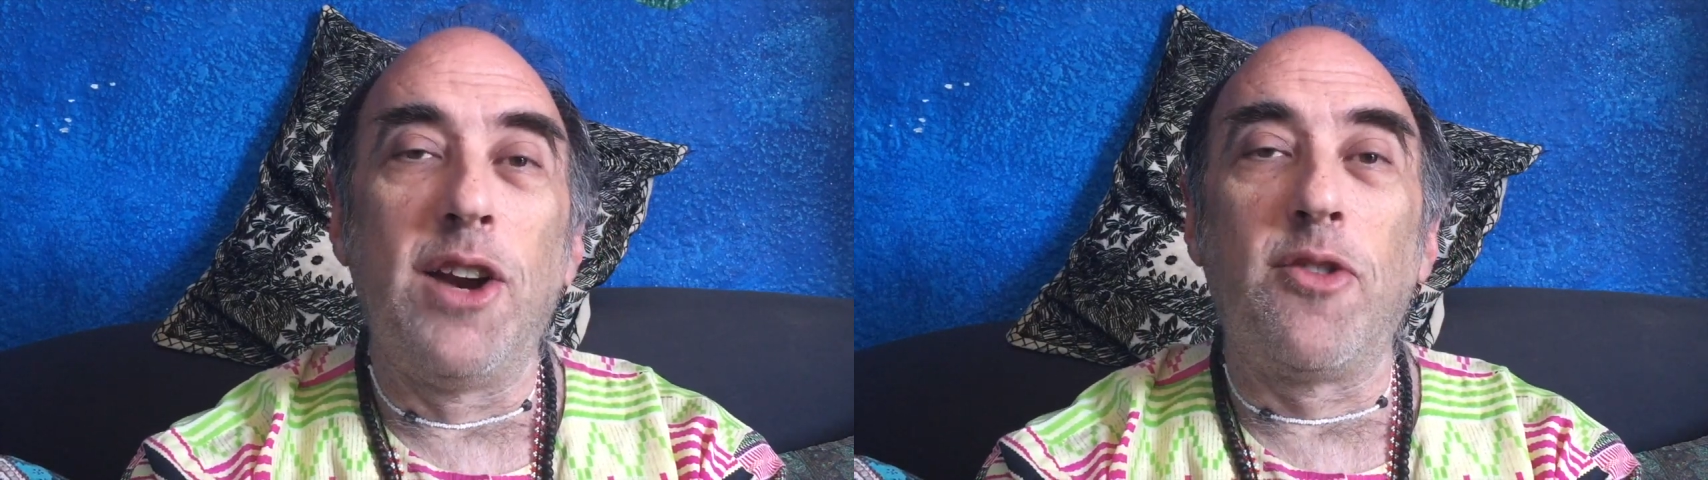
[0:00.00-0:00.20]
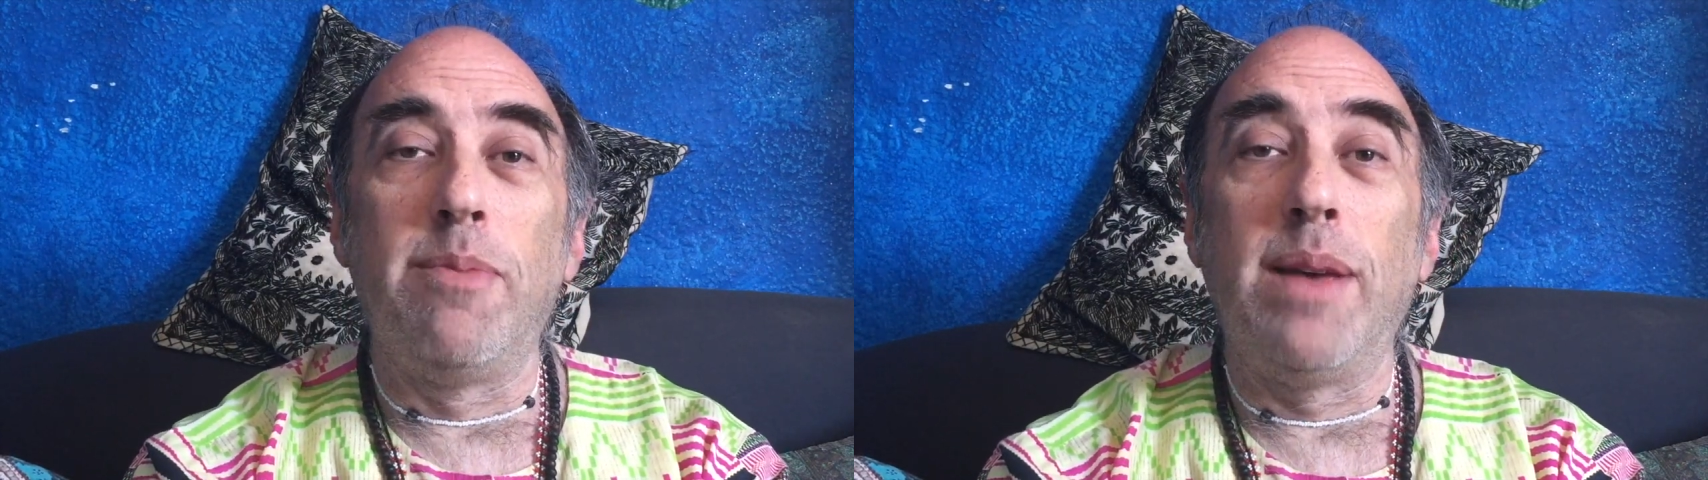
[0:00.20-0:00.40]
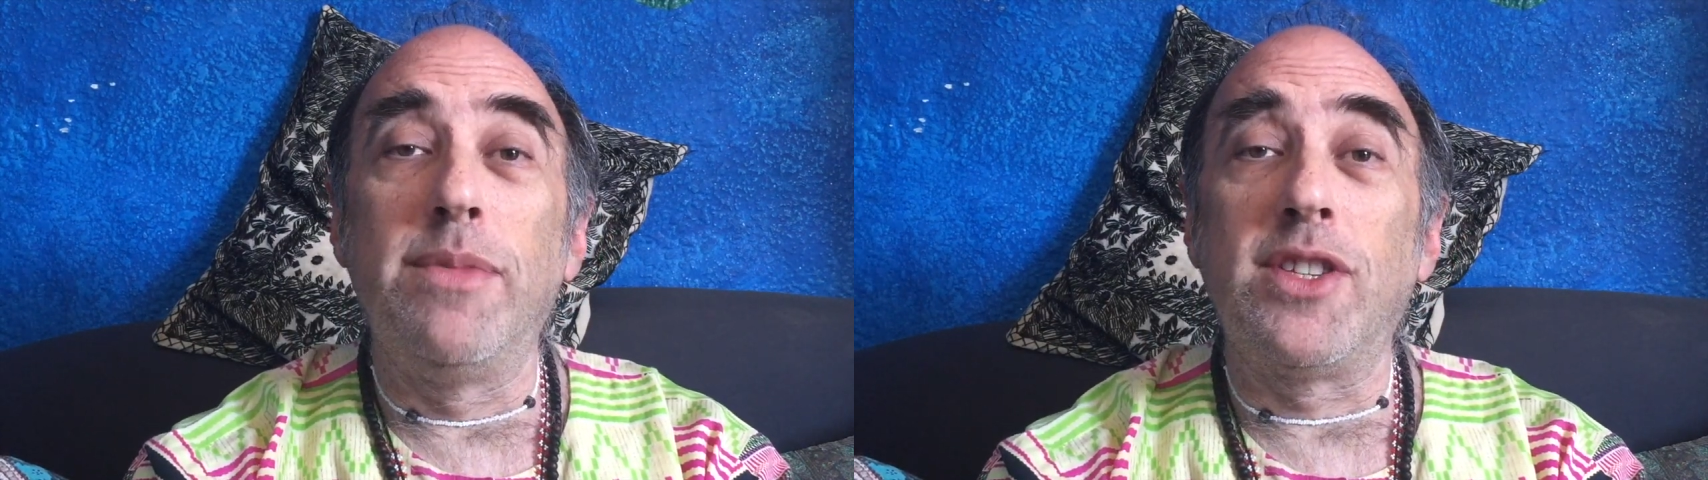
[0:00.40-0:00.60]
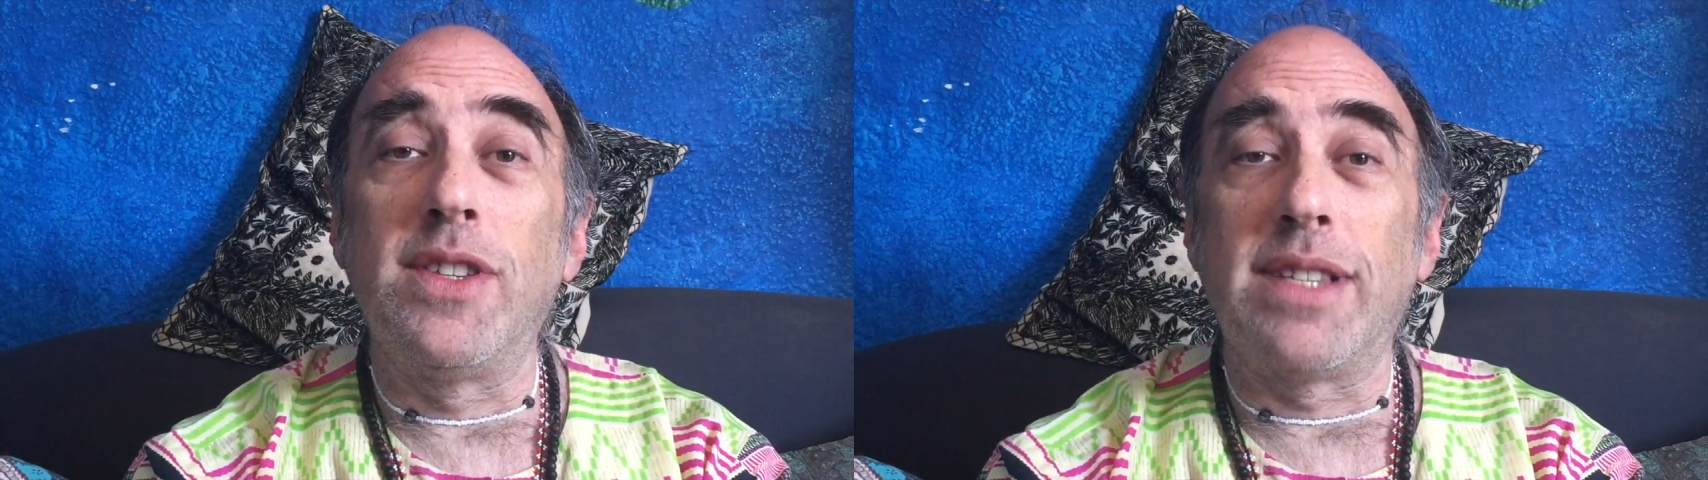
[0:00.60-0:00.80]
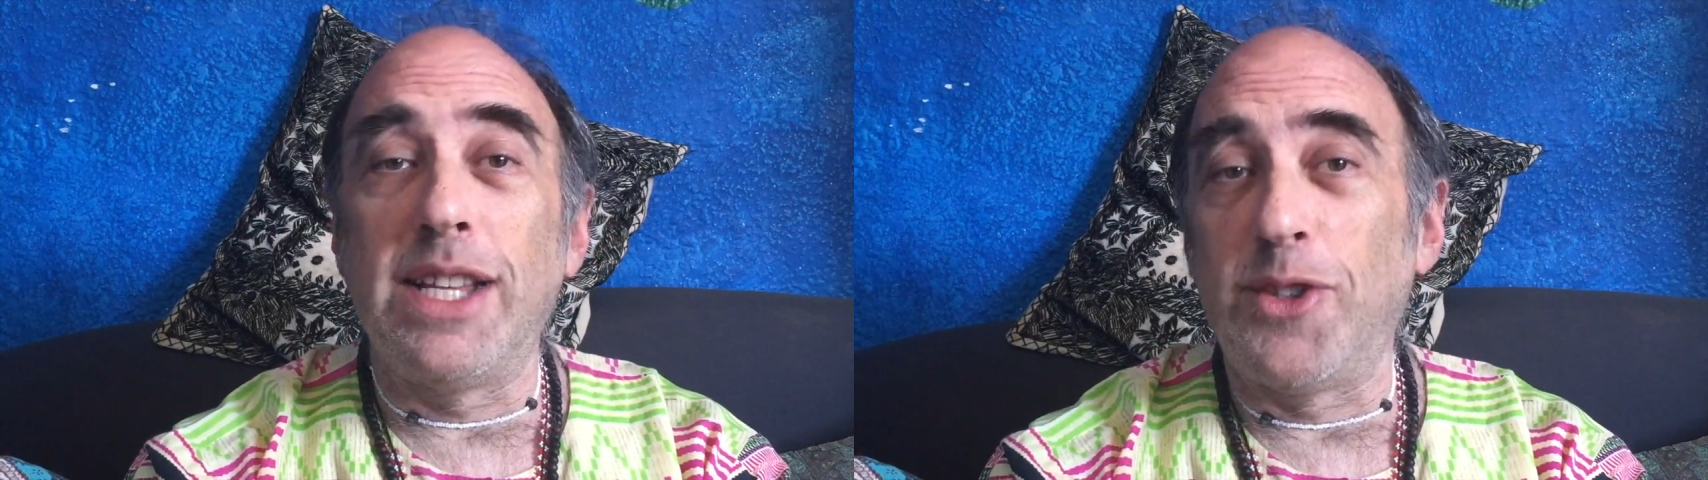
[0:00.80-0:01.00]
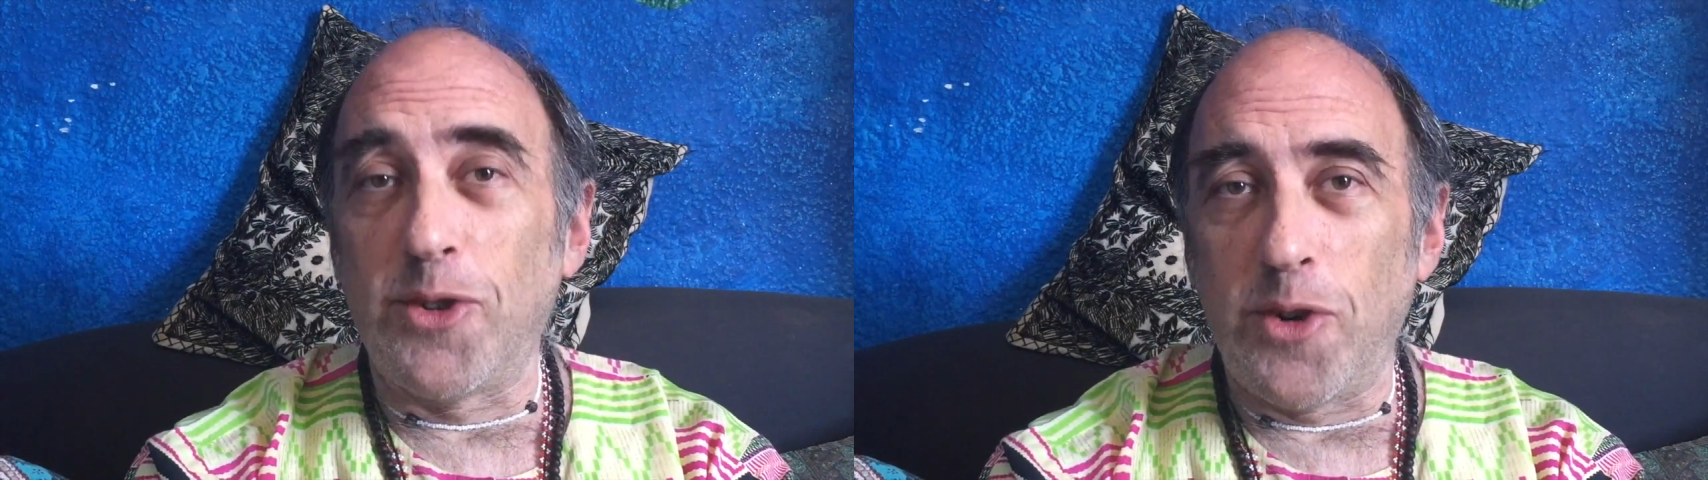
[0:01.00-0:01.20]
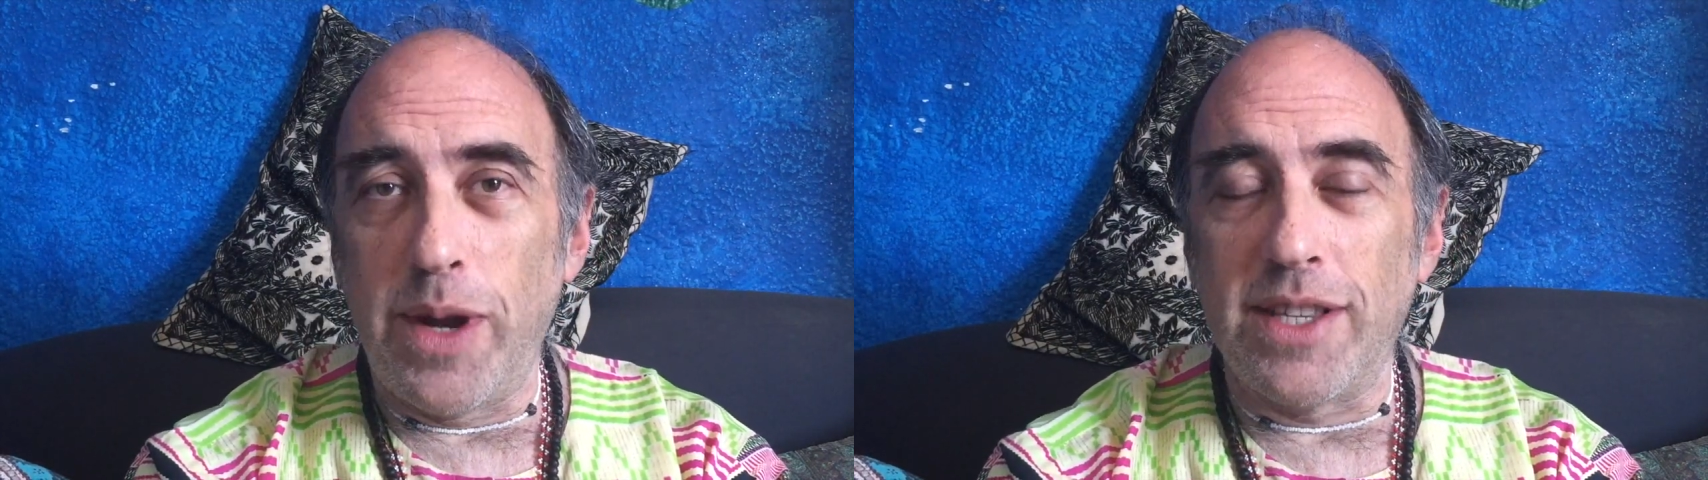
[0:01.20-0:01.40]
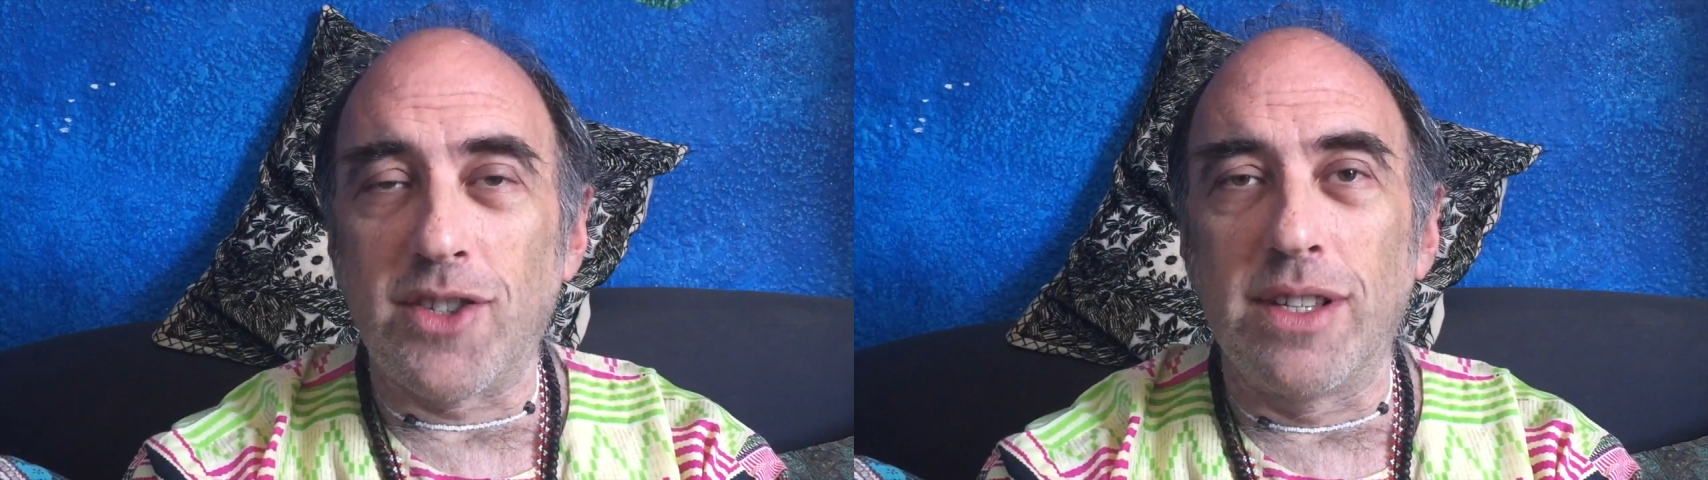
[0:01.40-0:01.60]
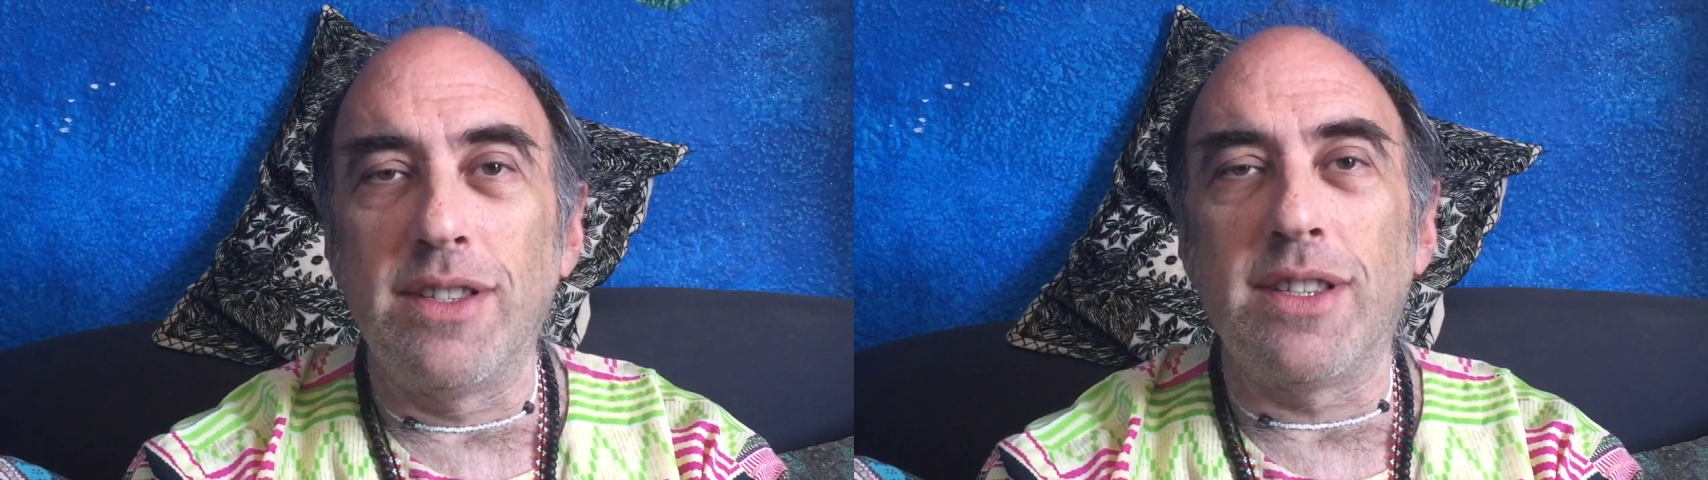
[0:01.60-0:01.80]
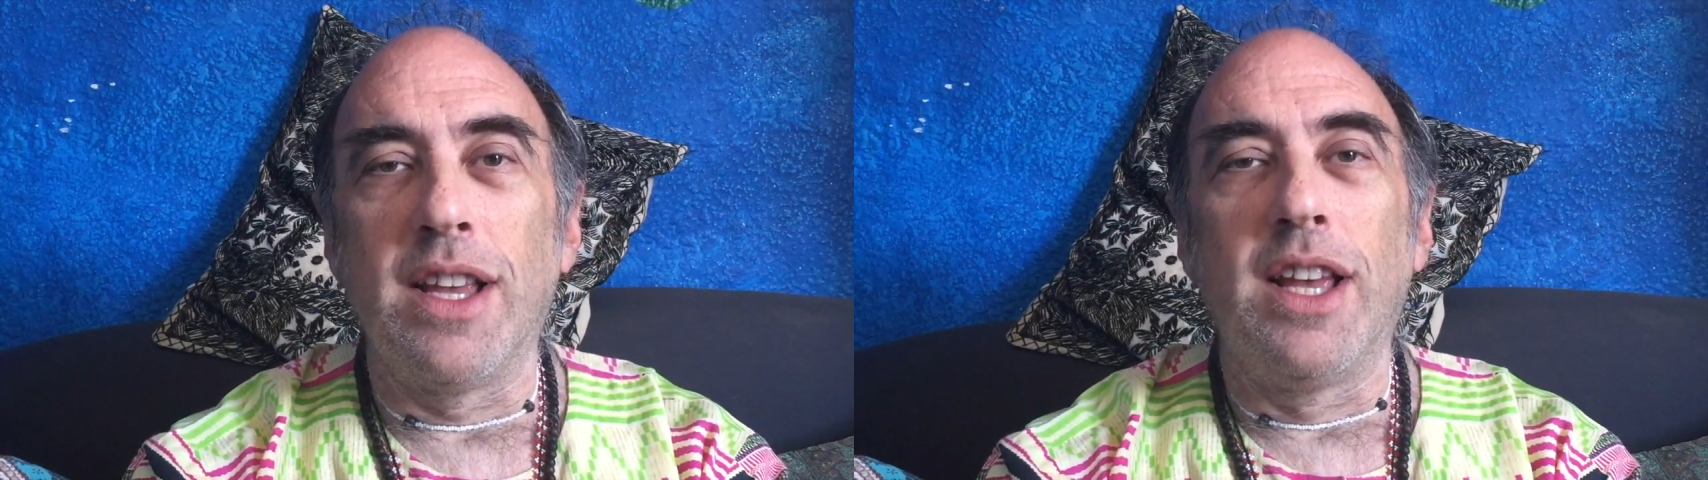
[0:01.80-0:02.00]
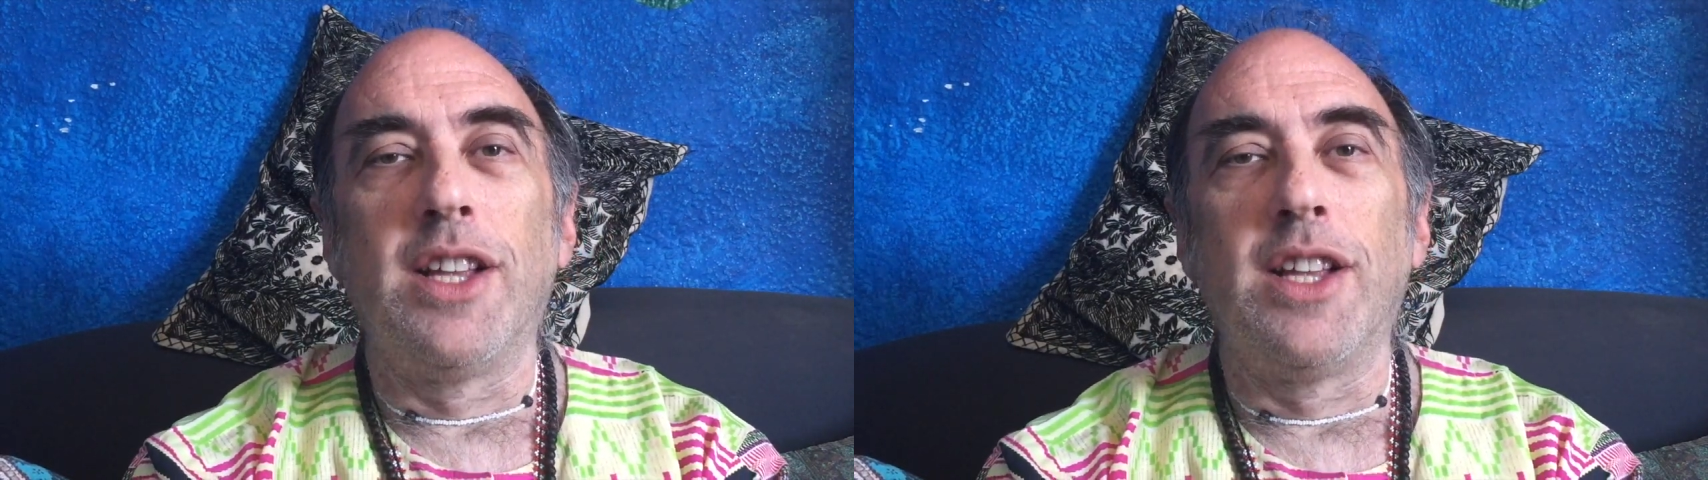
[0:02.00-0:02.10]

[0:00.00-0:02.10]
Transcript: Remember to send your questions